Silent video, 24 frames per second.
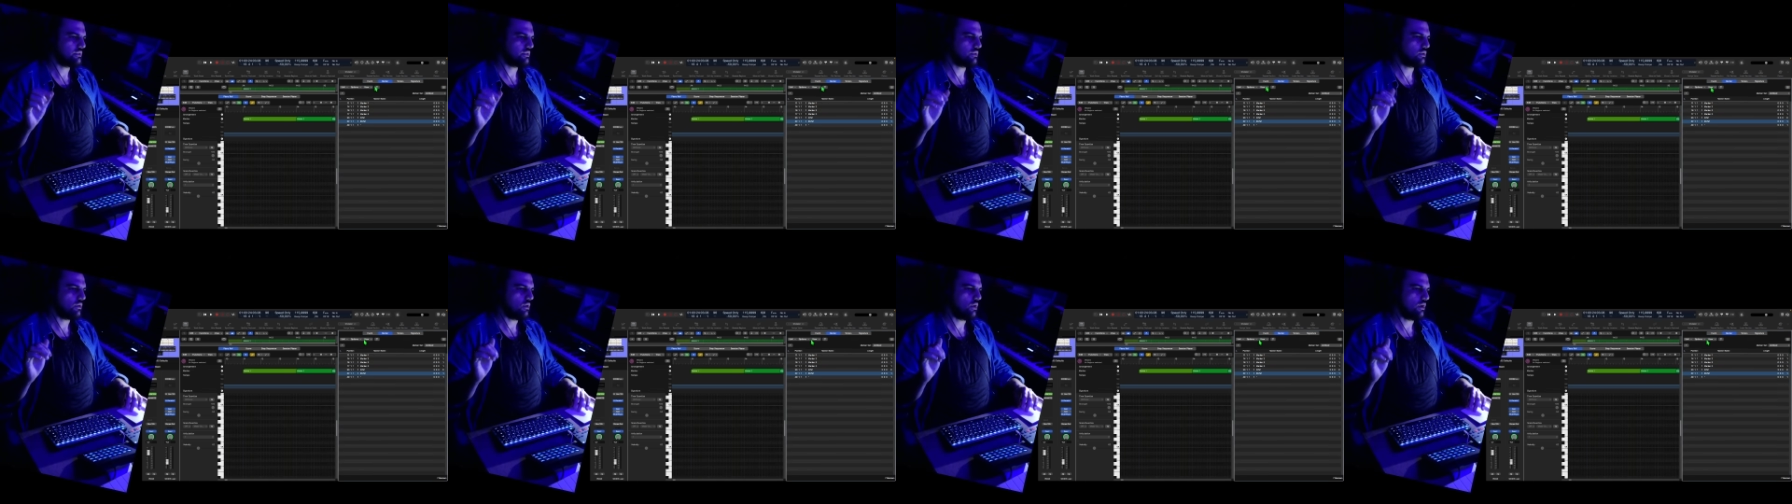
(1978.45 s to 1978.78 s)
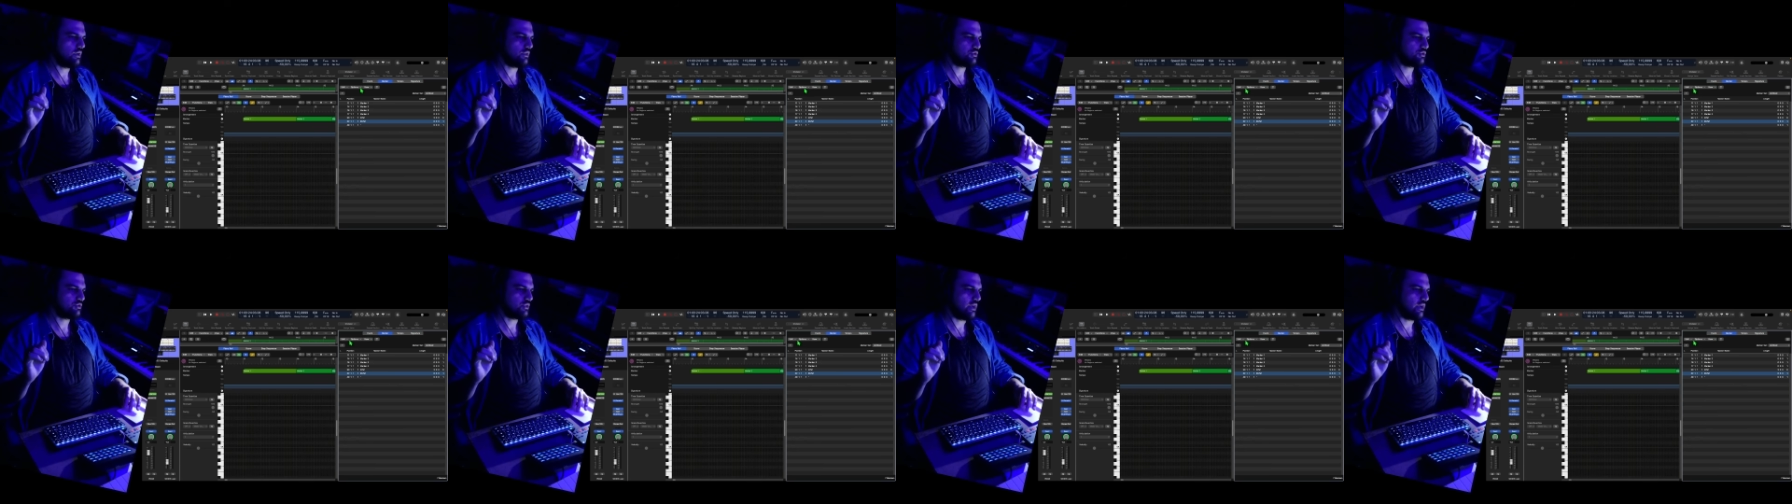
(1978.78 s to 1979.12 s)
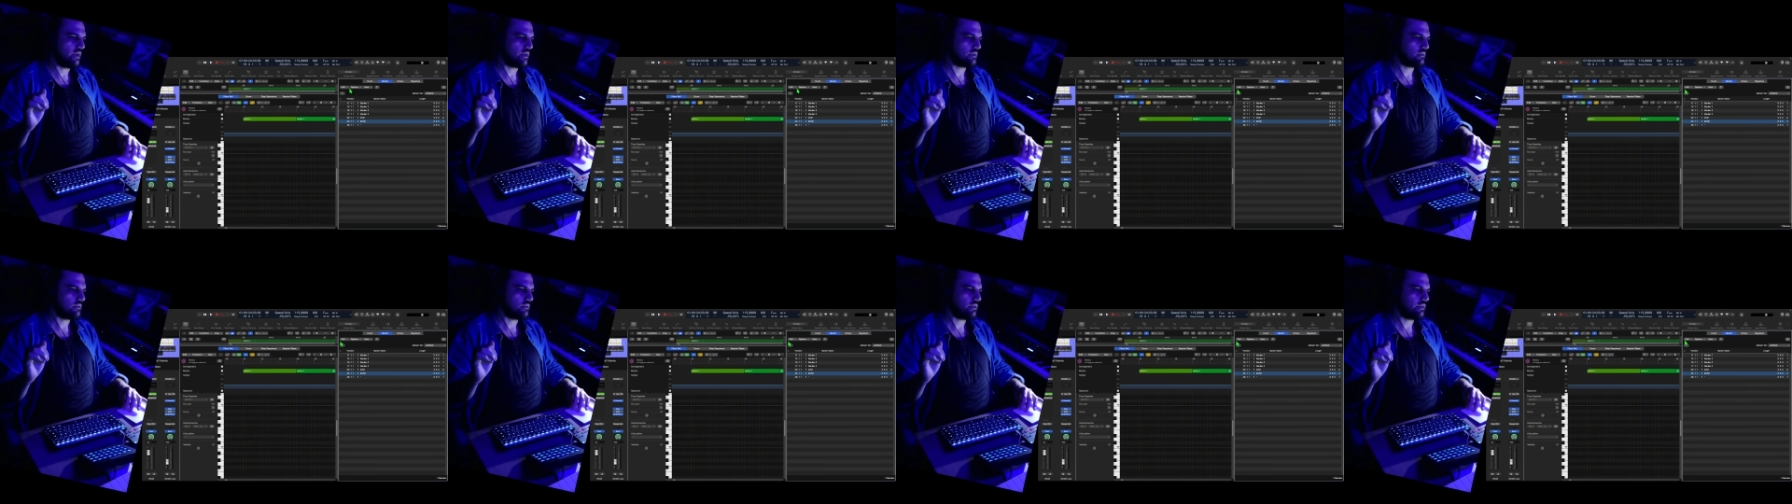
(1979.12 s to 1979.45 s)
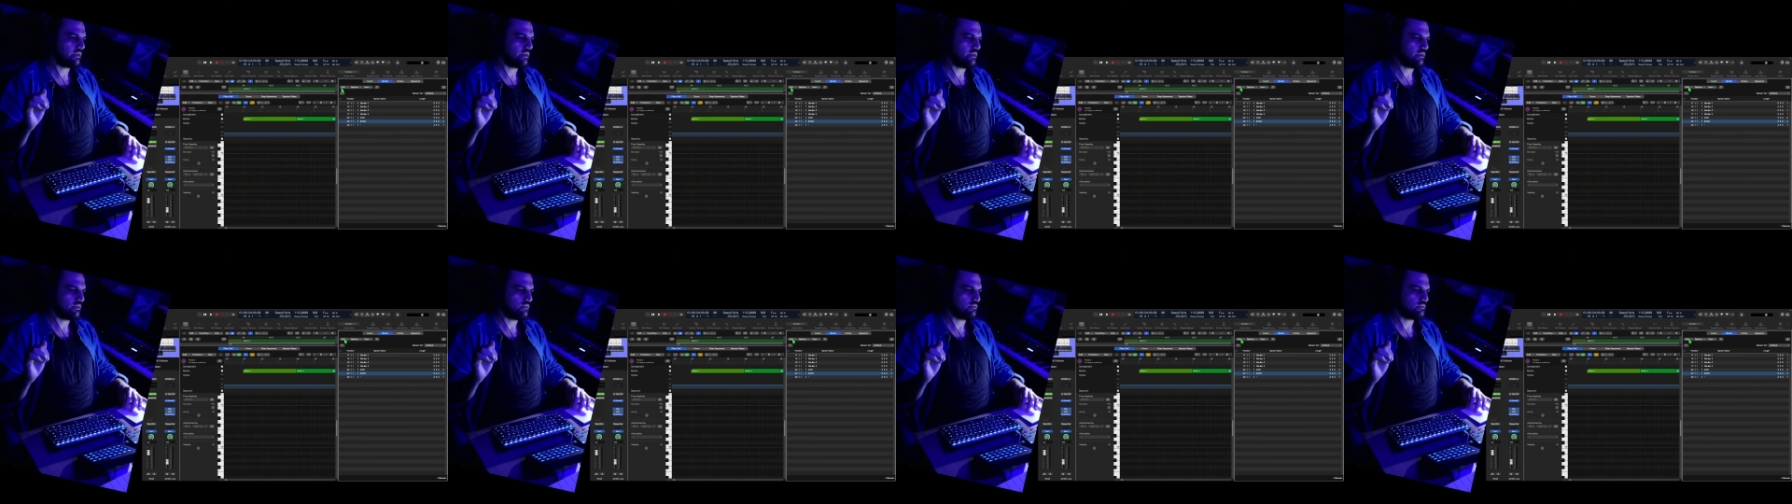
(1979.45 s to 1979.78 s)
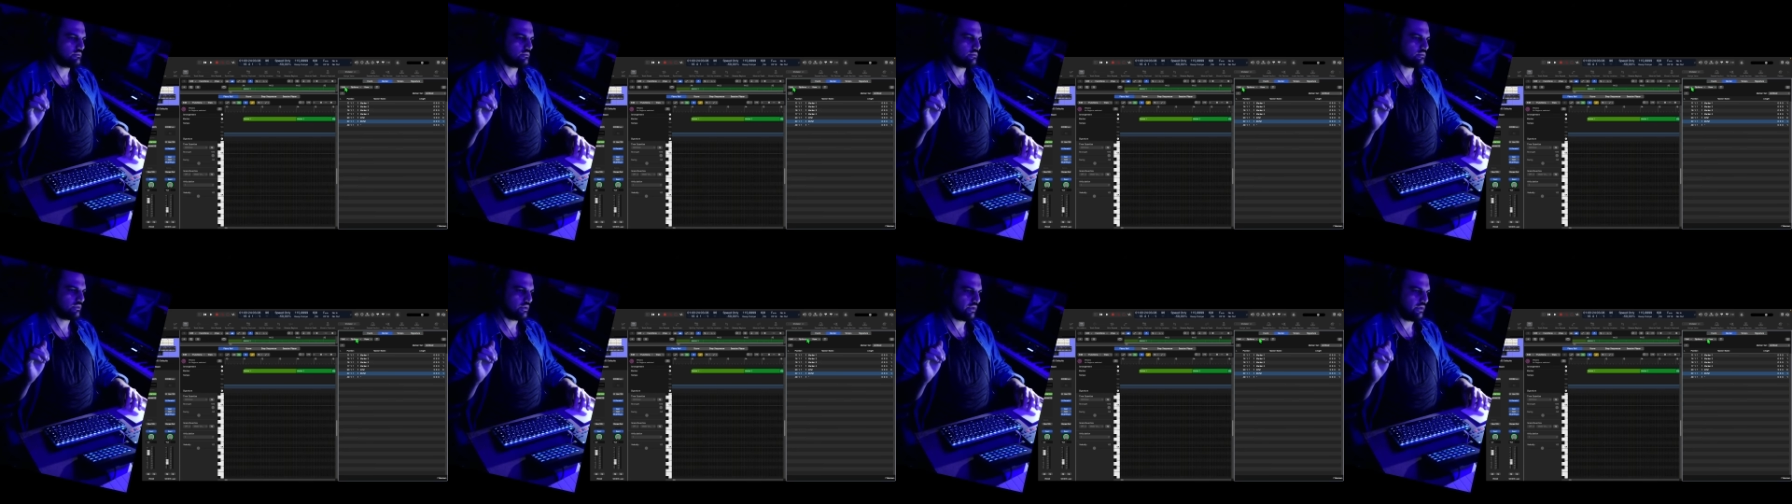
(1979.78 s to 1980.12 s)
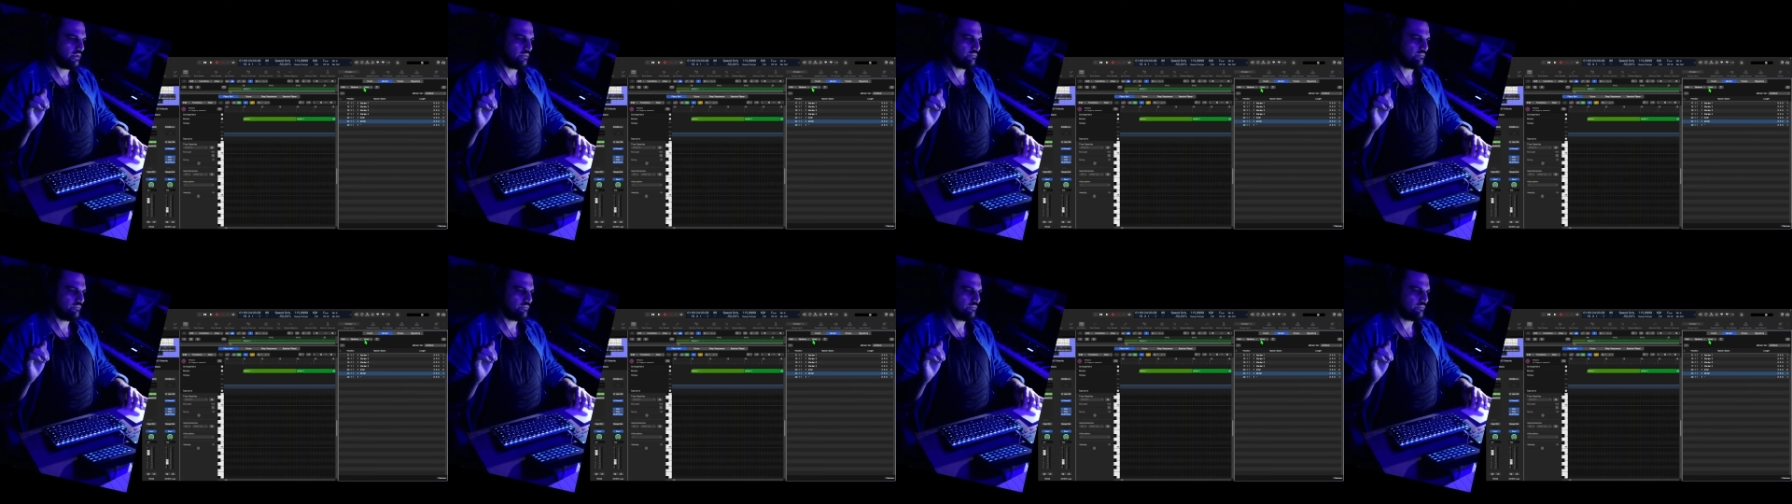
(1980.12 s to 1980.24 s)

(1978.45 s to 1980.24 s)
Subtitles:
chord track again, okay?